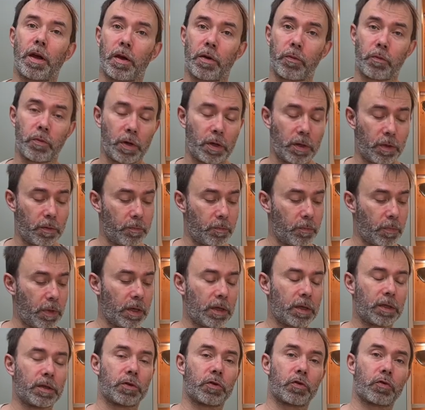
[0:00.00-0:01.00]
I will
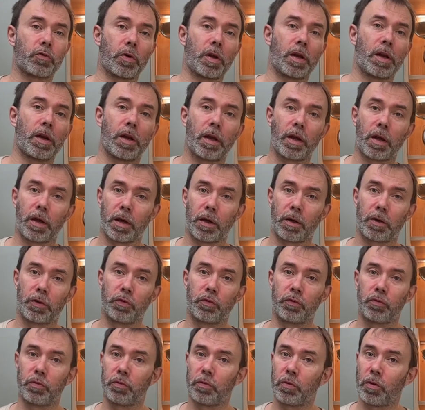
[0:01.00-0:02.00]
make it straight like I
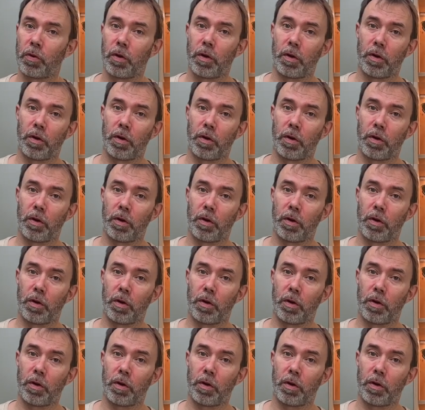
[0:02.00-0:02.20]
do